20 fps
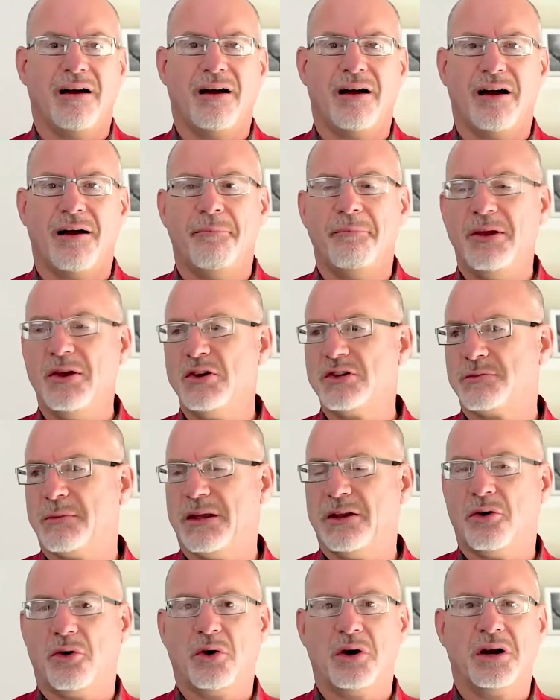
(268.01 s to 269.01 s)

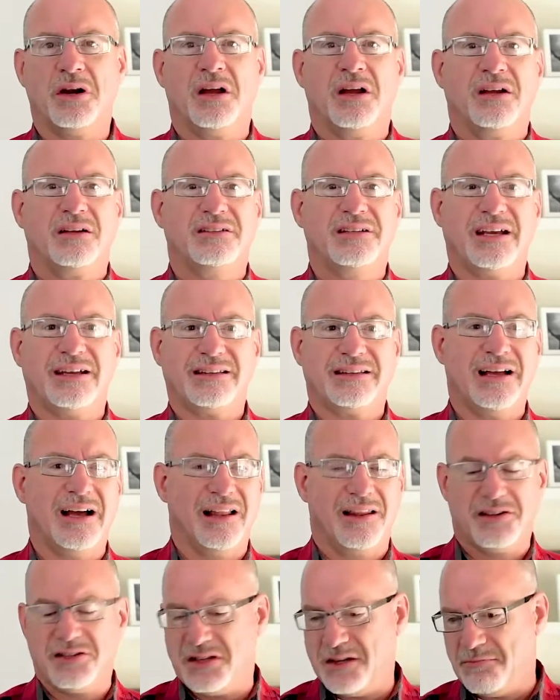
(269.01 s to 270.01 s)
amusement or
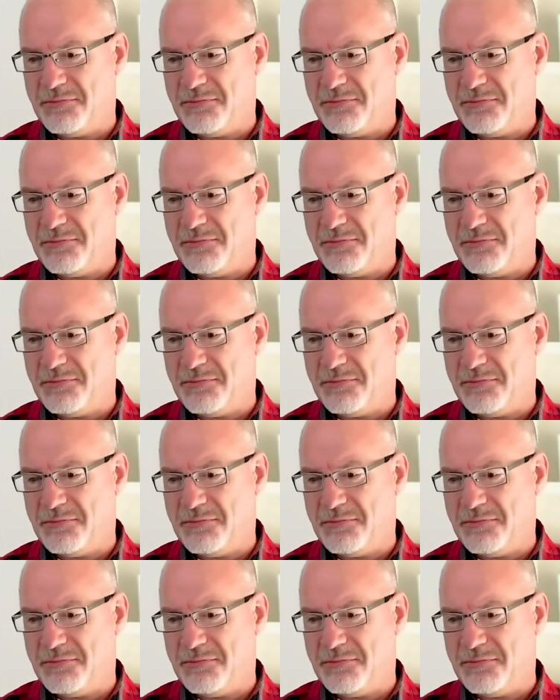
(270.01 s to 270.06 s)
technology,